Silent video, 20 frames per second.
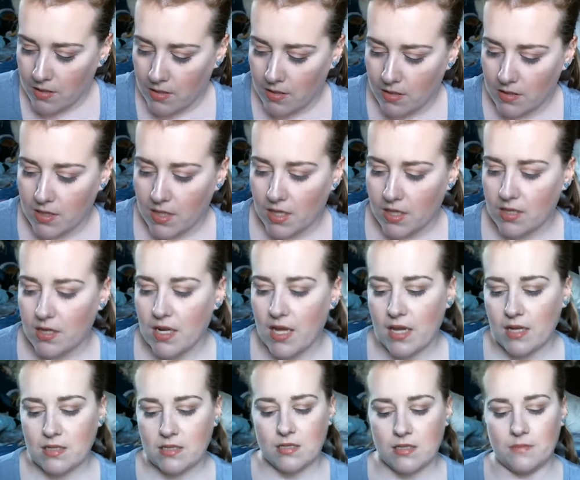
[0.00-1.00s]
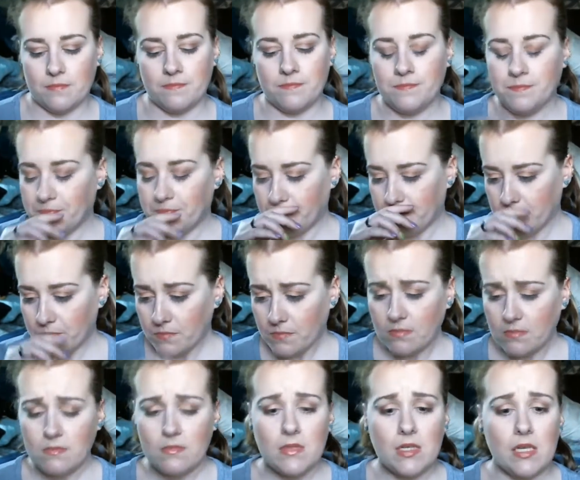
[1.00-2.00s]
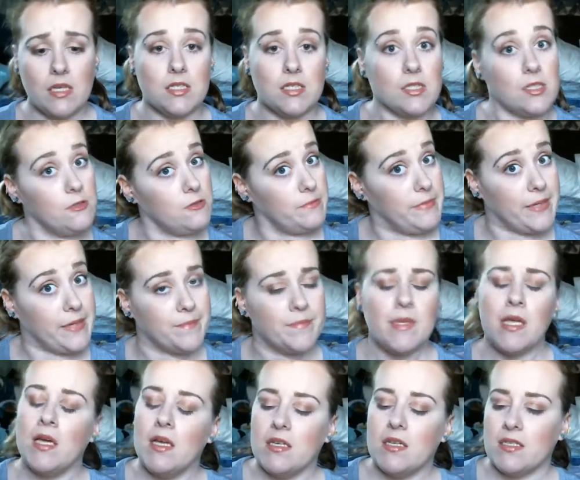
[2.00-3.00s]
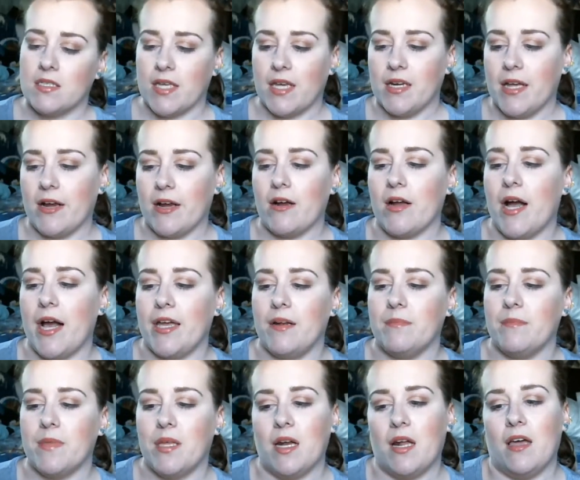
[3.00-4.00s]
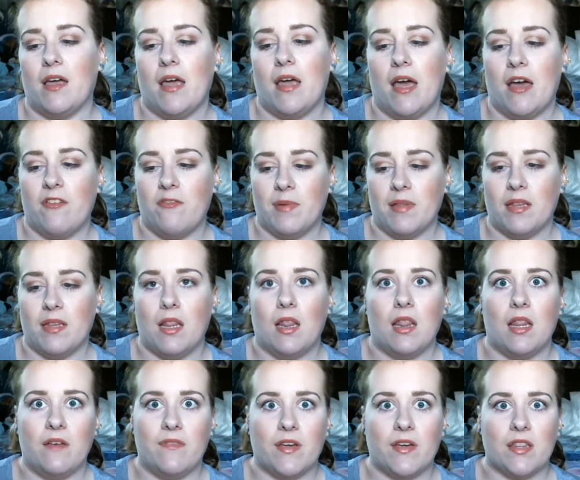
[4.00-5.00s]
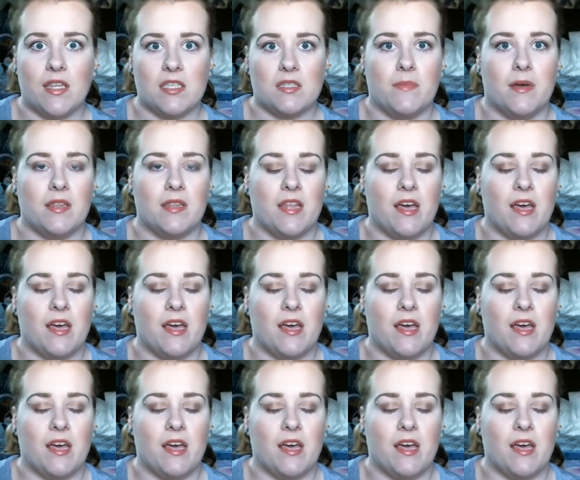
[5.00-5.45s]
The next excuse me, skincare item that I have been loving this month.